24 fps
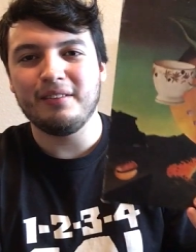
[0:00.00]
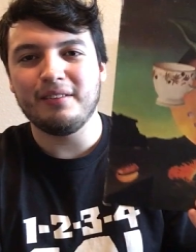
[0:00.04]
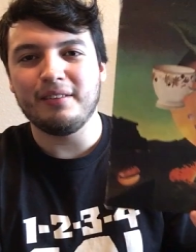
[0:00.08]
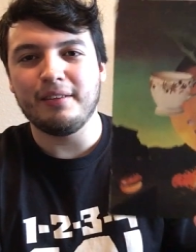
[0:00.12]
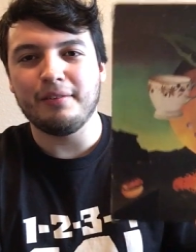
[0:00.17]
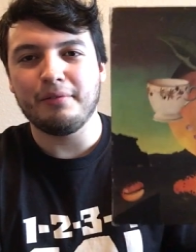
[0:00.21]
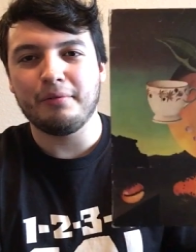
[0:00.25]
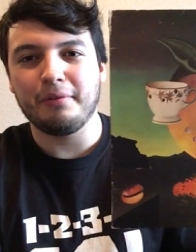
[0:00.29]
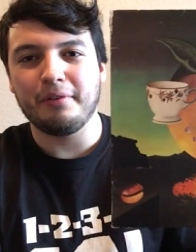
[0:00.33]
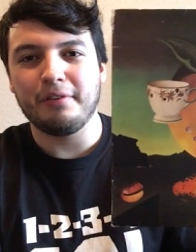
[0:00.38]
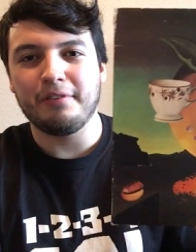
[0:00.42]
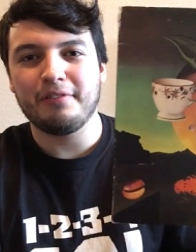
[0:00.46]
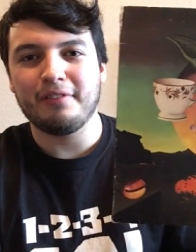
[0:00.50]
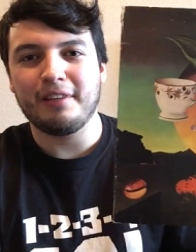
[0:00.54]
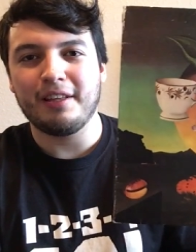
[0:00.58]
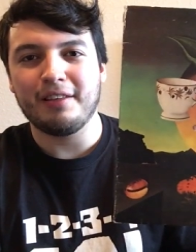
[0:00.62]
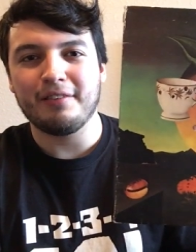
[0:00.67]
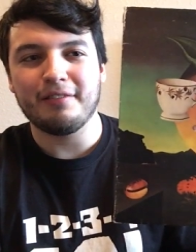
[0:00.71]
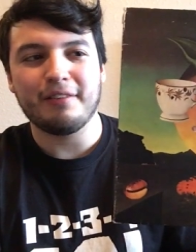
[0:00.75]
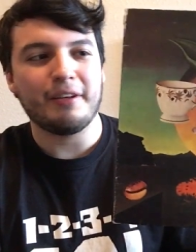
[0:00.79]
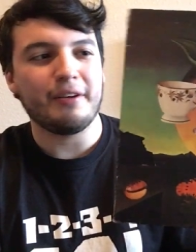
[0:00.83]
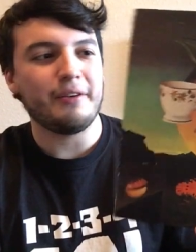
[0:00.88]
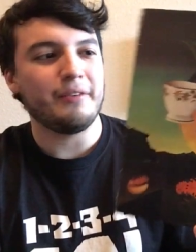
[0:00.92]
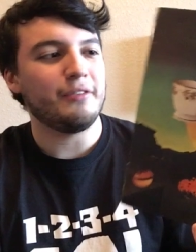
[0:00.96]
it really
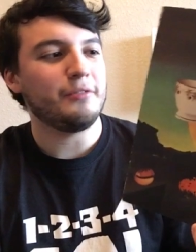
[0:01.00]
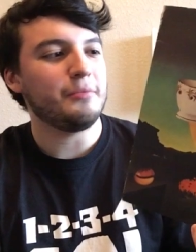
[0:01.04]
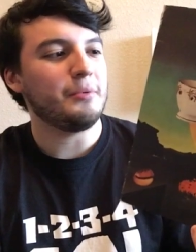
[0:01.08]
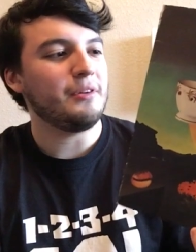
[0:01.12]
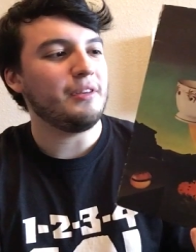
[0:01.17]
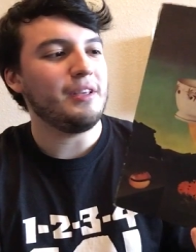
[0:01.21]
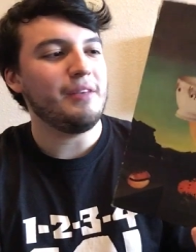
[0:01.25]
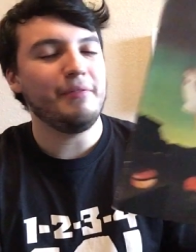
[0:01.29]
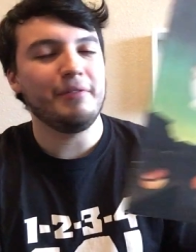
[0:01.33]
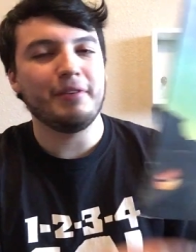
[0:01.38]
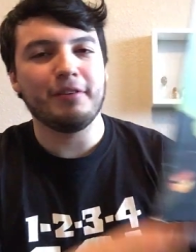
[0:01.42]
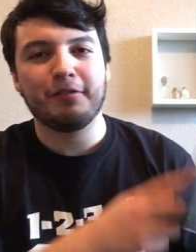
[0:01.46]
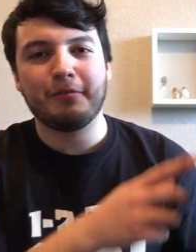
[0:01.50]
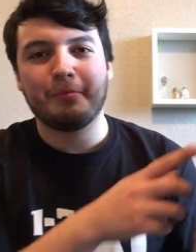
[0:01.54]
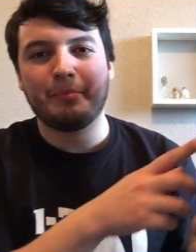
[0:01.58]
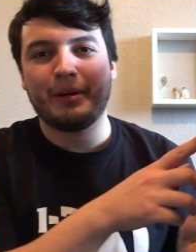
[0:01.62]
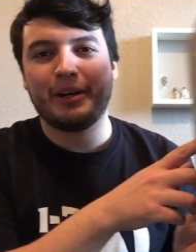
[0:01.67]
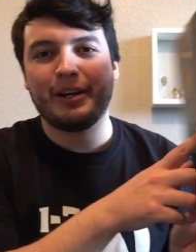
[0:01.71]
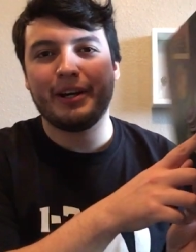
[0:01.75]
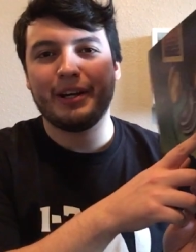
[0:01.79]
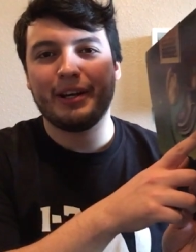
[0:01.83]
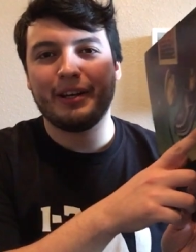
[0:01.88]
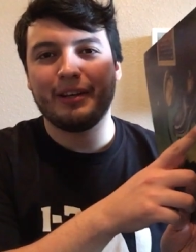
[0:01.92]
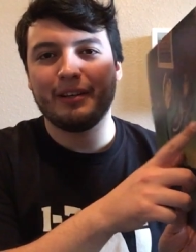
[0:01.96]
stands out. even the
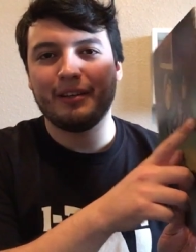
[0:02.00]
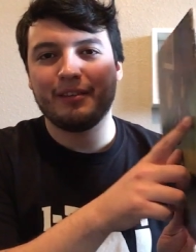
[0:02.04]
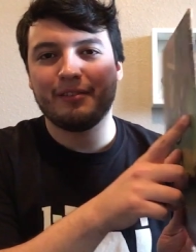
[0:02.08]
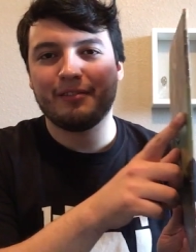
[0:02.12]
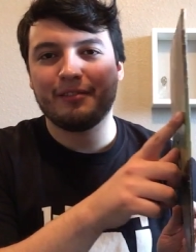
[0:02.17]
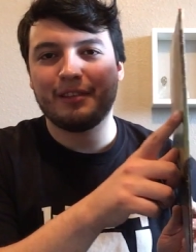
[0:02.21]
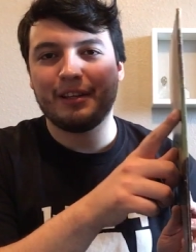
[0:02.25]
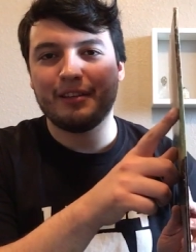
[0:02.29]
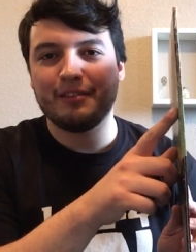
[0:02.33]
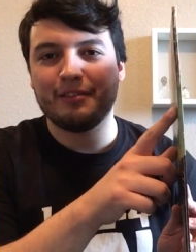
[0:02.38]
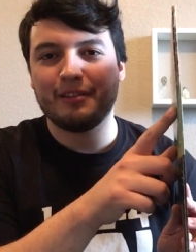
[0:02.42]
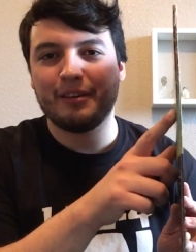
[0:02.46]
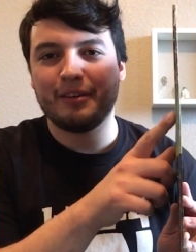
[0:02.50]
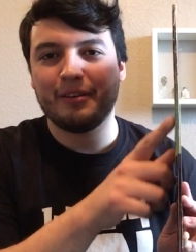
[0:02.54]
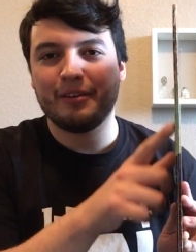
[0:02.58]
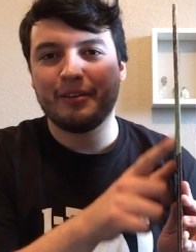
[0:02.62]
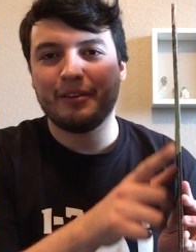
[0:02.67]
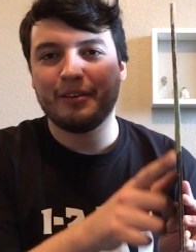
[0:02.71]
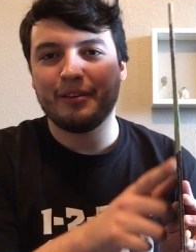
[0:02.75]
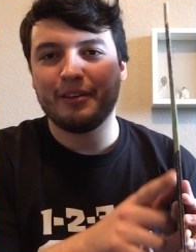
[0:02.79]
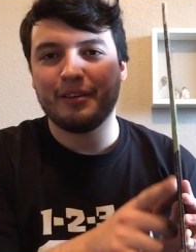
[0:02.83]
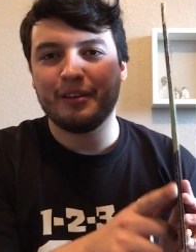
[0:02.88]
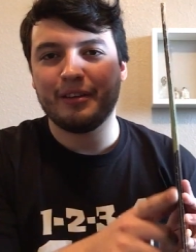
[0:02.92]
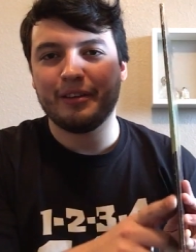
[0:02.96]
spine it stands out
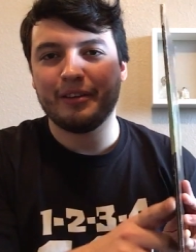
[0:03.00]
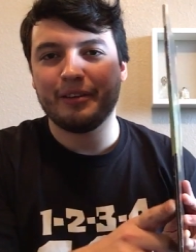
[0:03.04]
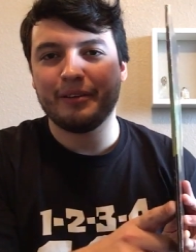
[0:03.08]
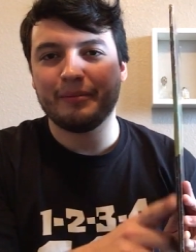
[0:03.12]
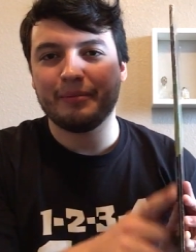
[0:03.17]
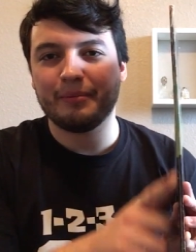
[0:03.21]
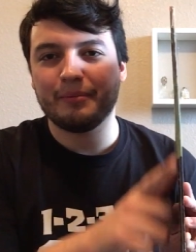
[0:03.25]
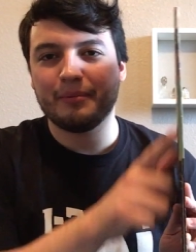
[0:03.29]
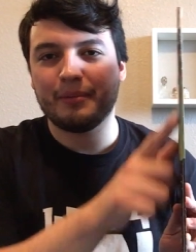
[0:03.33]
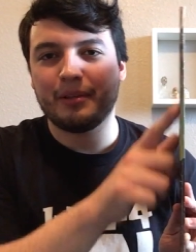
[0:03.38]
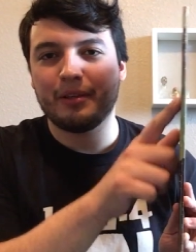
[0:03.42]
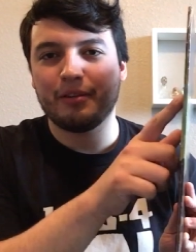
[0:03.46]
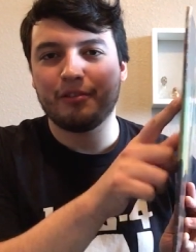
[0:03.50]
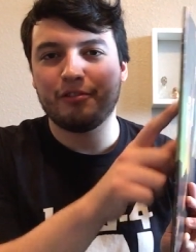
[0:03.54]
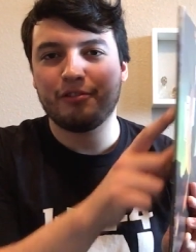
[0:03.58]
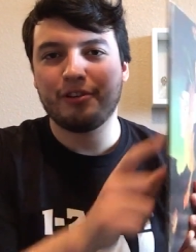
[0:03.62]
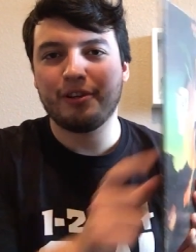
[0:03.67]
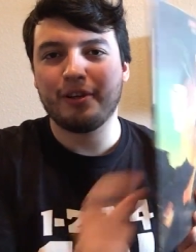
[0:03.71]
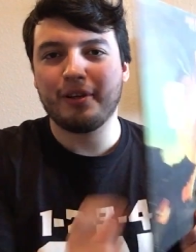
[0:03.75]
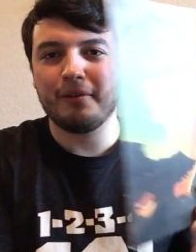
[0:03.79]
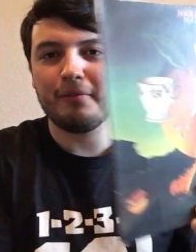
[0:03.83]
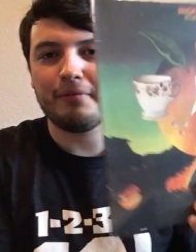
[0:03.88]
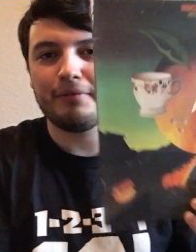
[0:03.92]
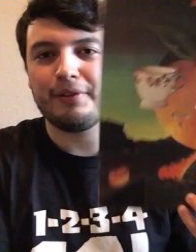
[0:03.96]
on the on the
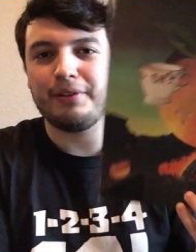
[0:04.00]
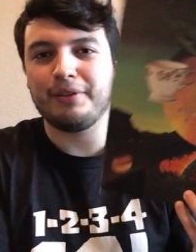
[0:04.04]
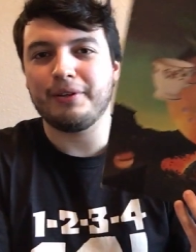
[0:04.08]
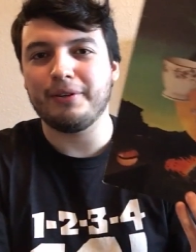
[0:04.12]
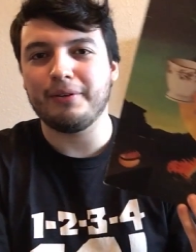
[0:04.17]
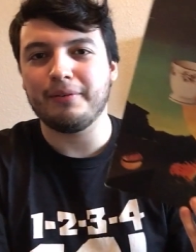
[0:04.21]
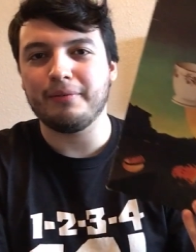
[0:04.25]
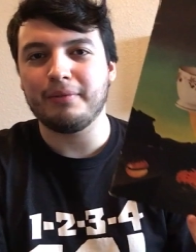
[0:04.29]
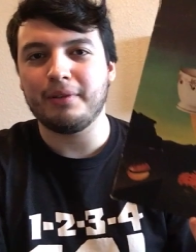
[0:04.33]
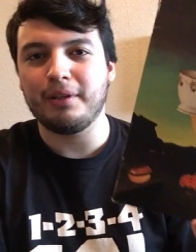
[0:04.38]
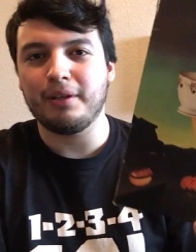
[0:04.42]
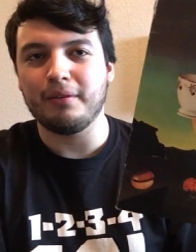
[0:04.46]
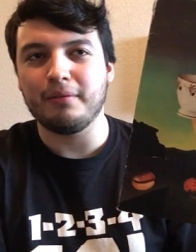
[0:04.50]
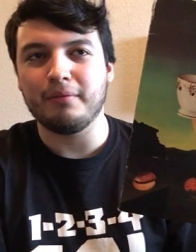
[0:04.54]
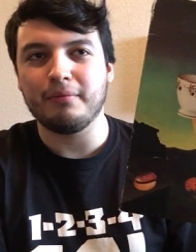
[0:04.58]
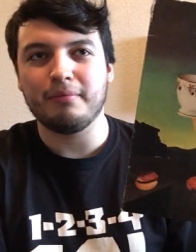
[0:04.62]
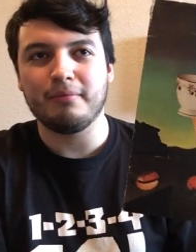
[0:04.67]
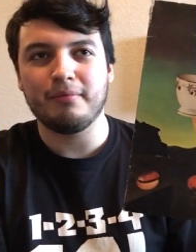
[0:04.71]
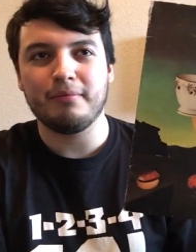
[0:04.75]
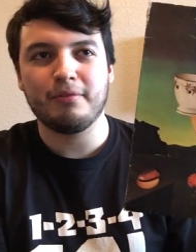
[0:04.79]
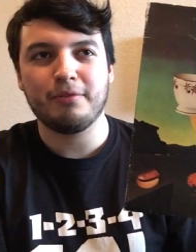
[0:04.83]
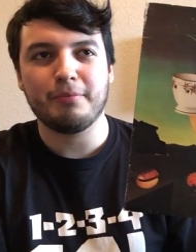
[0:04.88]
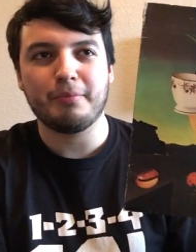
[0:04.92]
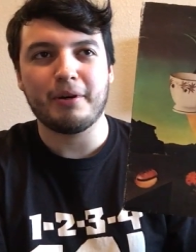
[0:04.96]
shelves. You know, you can
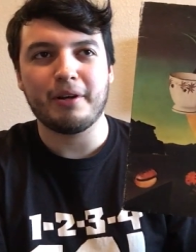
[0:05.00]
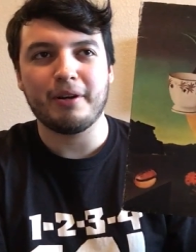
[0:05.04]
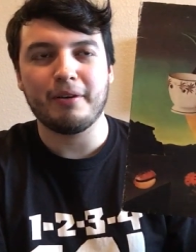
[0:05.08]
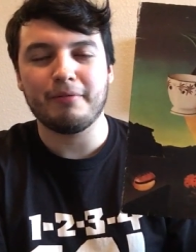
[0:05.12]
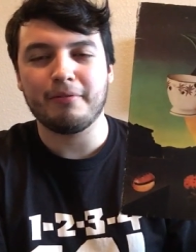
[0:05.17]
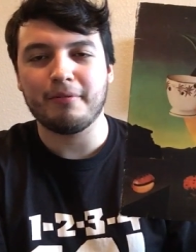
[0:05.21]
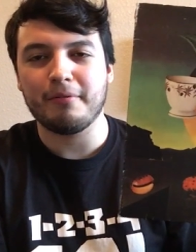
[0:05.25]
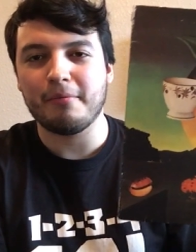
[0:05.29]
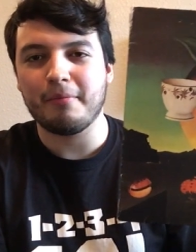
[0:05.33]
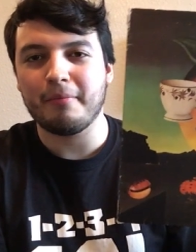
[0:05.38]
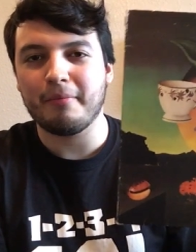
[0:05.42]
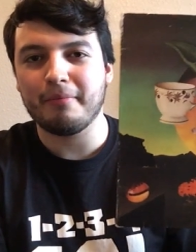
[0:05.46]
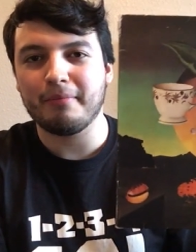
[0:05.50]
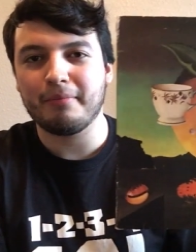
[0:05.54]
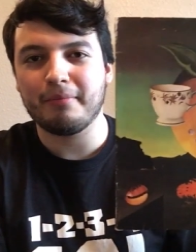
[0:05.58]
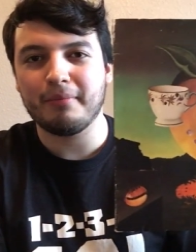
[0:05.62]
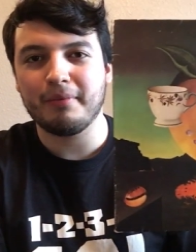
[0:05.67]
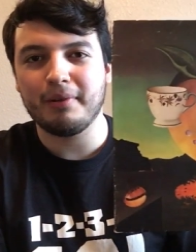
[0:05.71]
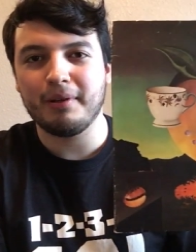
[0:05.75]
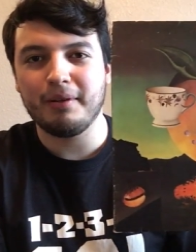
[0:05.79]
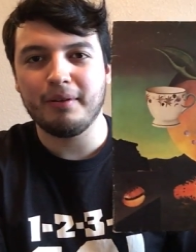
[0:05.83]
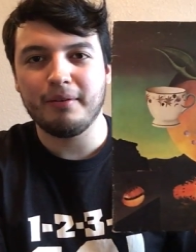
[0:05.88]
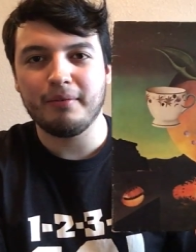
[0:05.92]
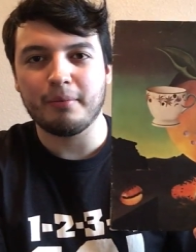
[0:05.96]
spot it from
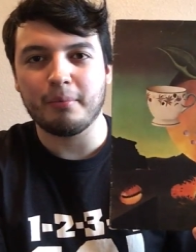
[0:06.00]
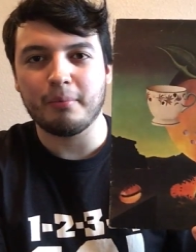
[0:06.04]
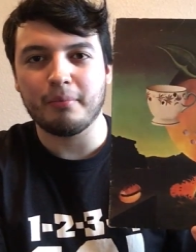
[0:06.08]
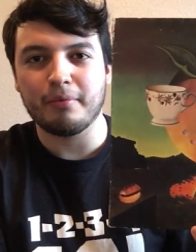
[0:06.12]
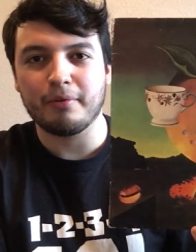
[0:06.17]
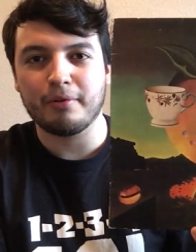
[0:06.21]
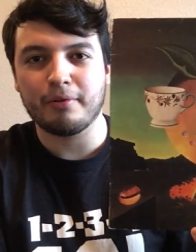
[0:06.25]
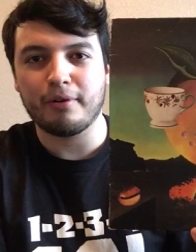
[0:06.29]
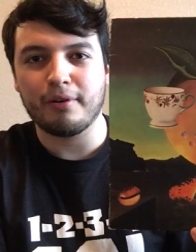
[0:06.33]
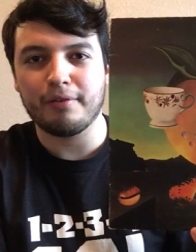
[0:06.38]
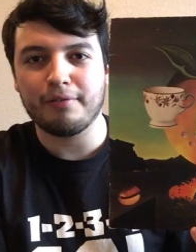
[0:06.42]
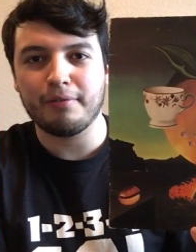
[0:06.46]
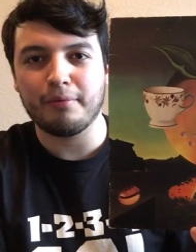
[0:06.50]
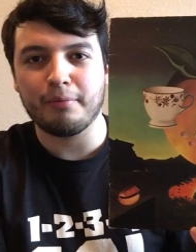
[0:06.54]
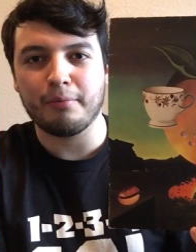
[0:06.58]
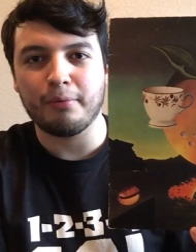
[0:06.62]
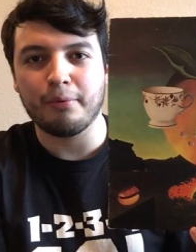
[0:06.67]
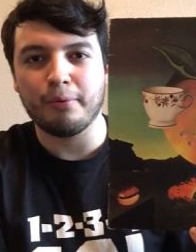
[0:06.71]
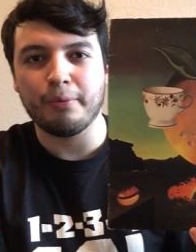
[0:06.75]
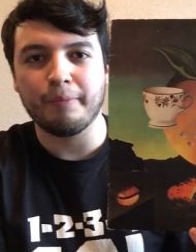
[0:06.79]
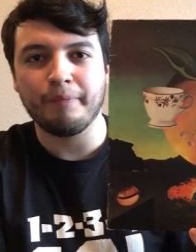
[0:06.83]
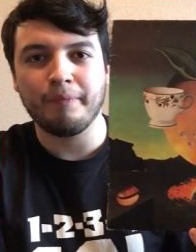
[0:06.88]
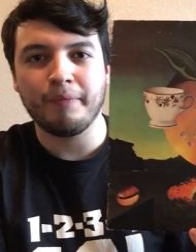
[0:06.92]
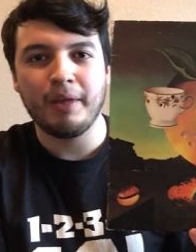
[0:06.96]
from across the
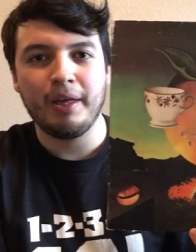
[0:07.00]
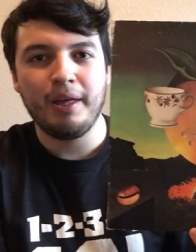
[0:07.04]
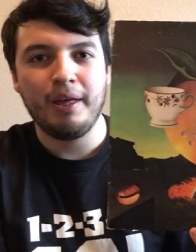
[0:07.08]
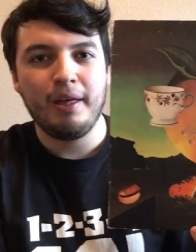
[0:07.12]
room.